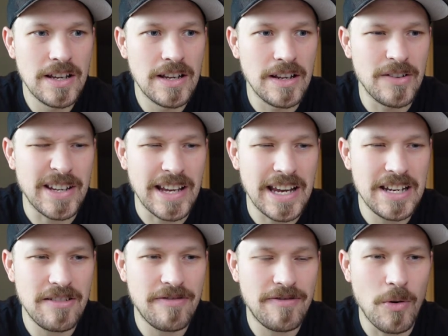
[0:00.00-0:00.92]
like
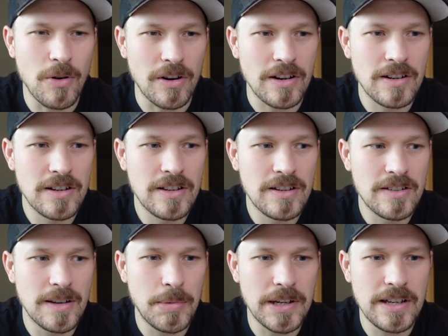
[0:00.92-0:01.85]
84.
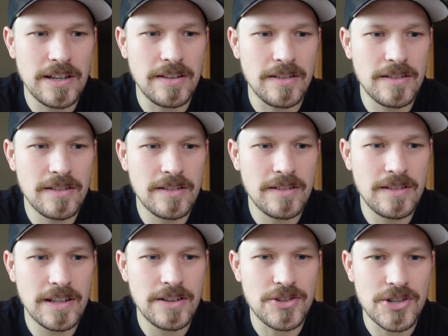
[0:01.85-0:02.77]
But he
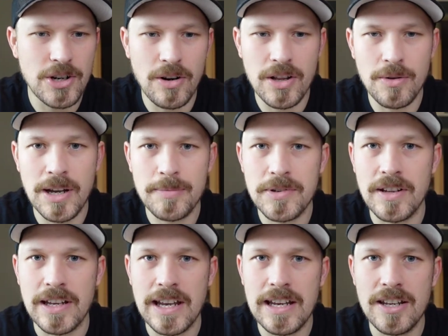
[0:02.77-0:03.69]
did the show all the way up to
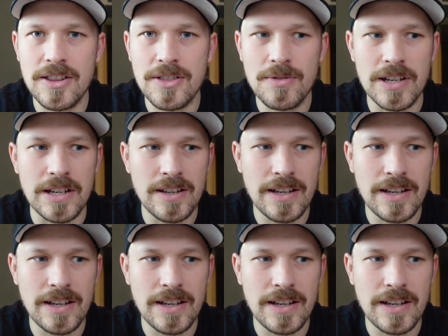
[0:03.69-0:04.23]
like 83.